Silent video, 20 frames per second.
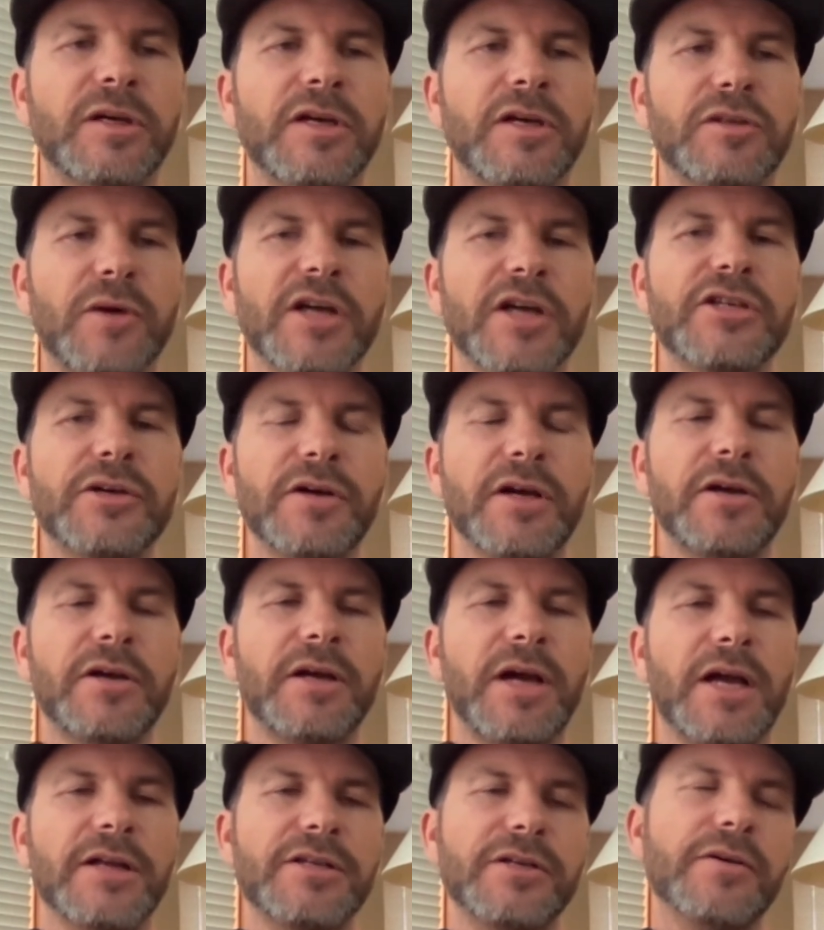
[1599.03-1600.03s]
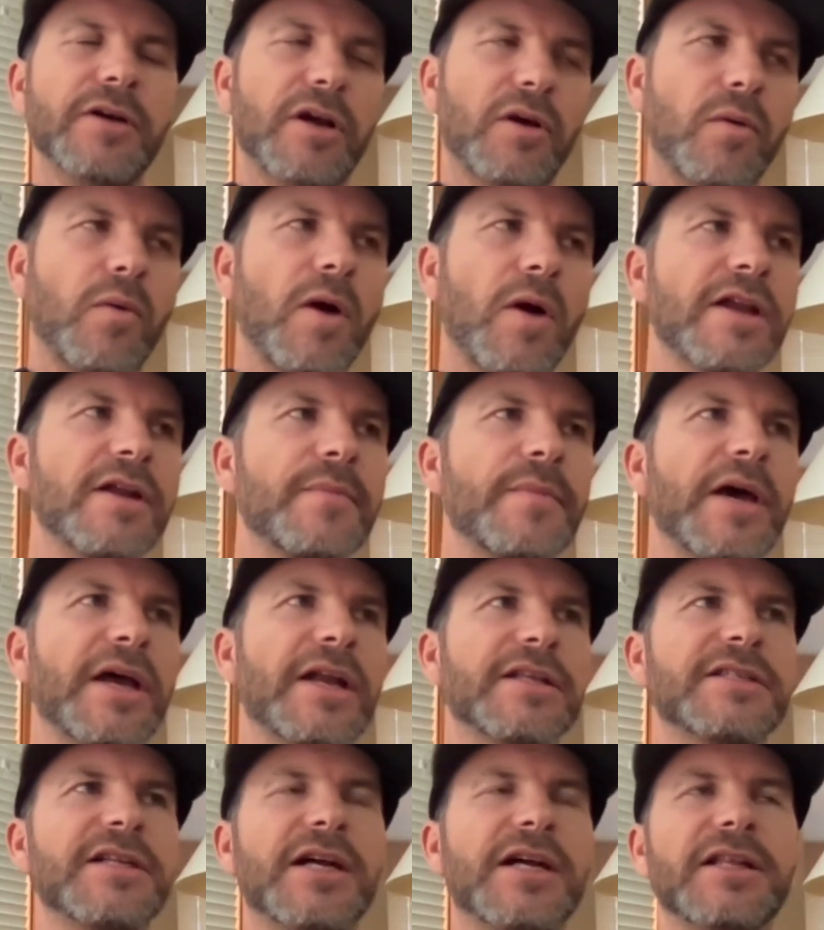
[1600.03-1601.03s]
So I tour quite a
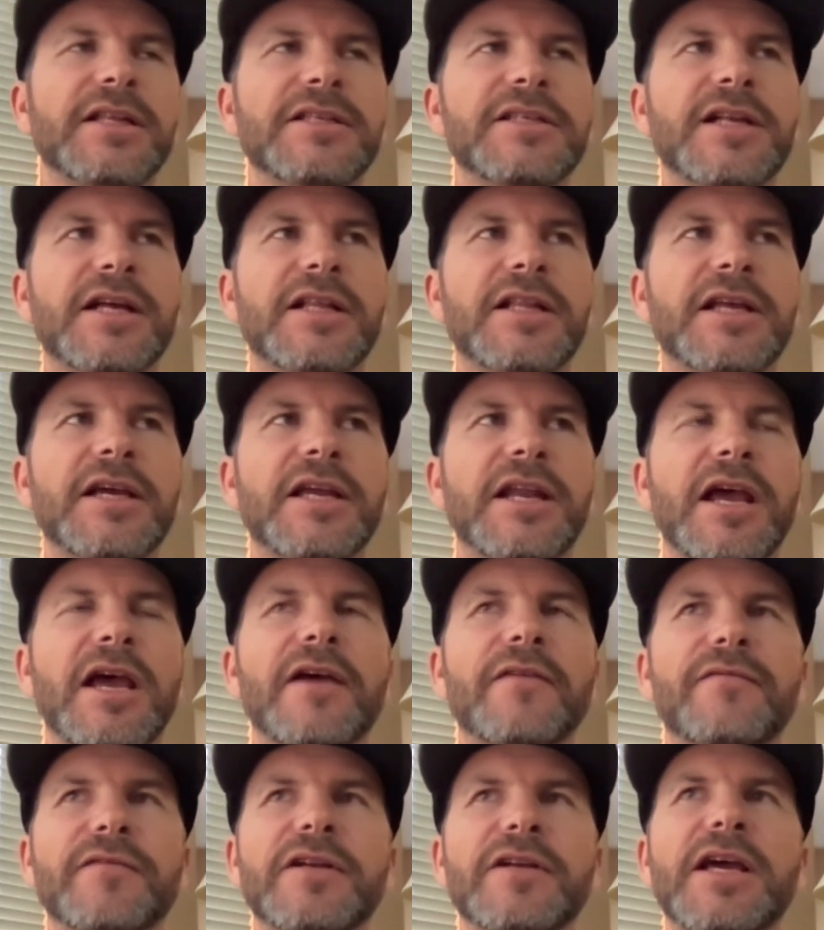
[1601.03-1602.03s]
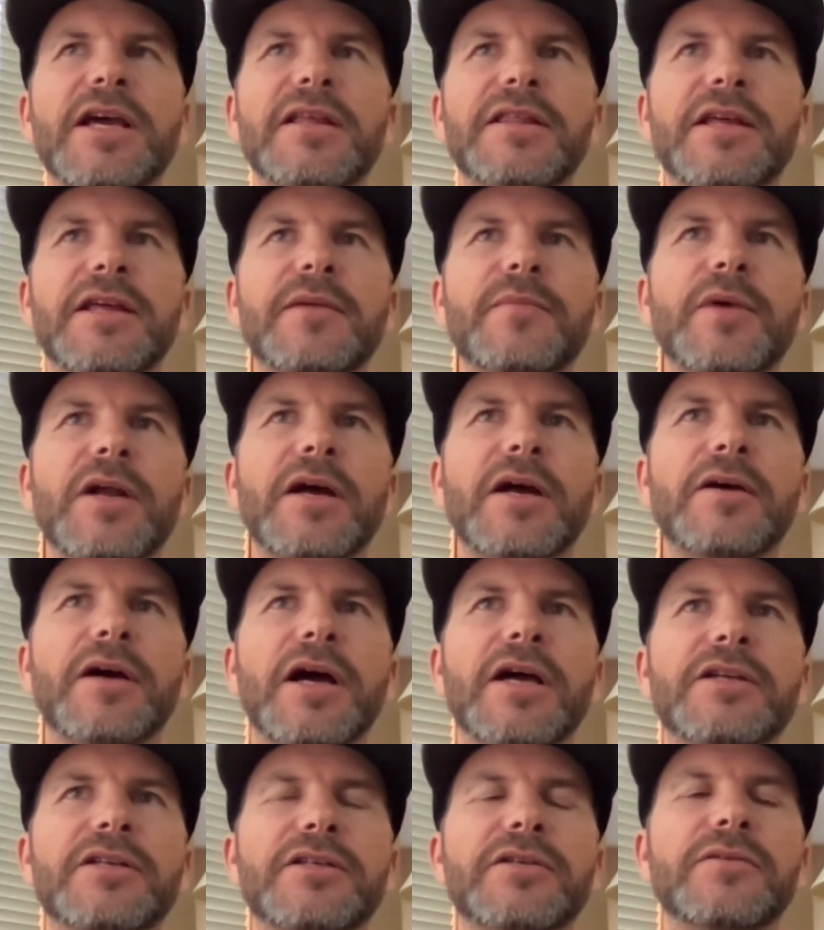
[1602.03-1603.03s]
bit. It's not like an everyday thing, but
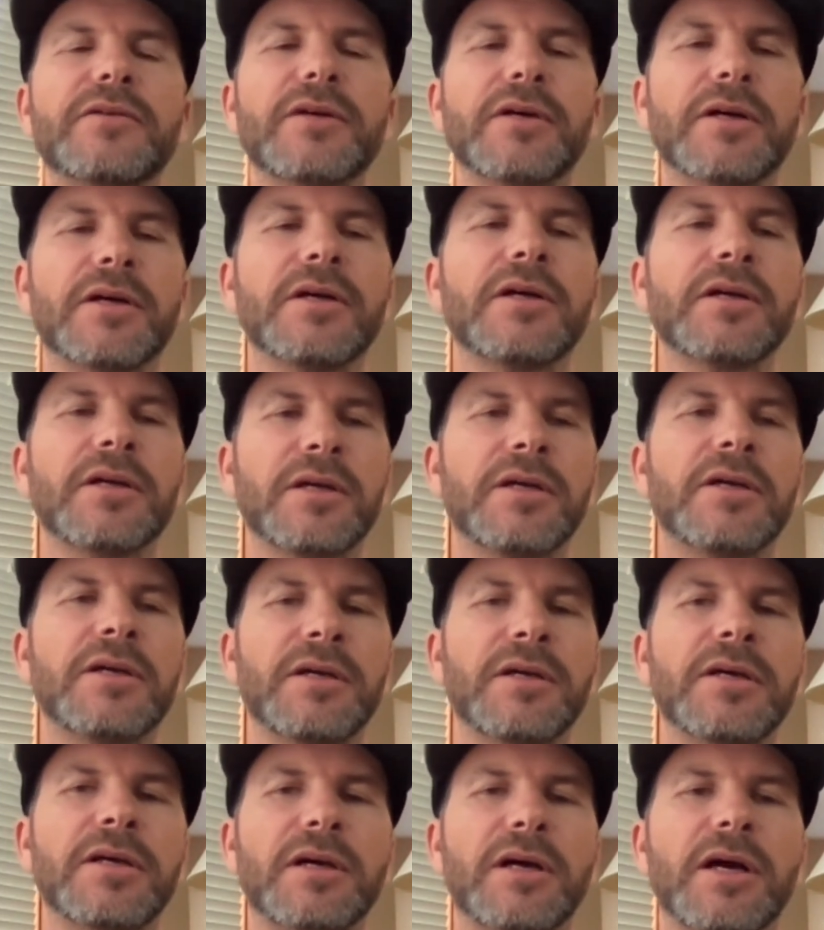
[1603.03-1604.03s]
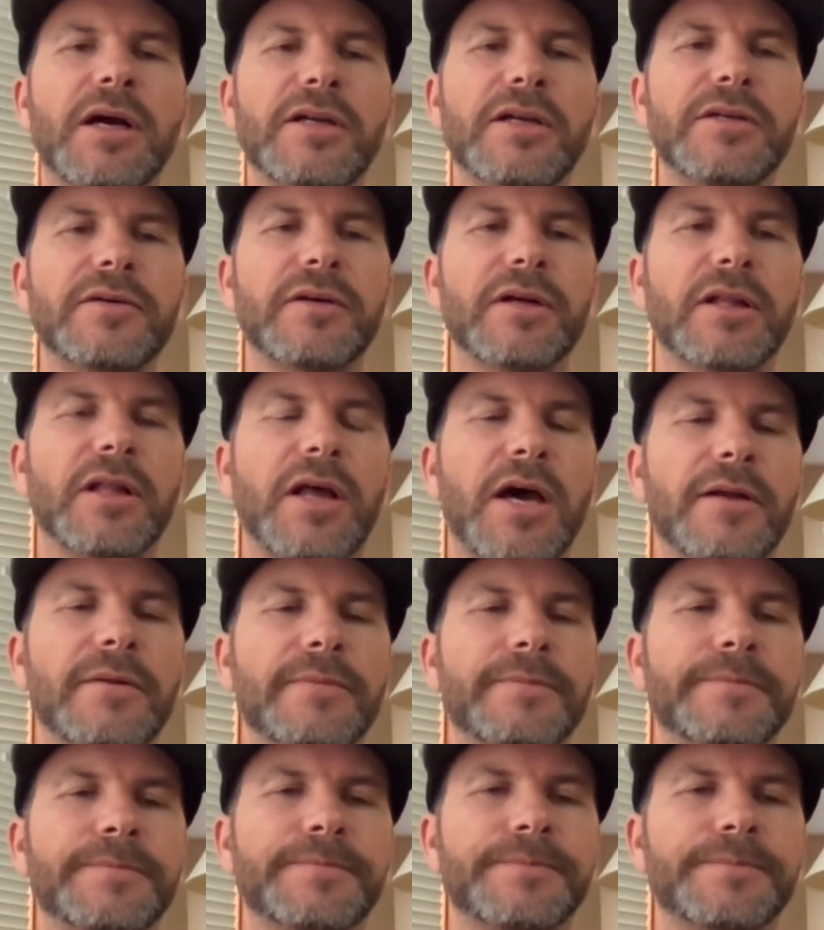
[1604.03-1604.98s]
I tour a lot.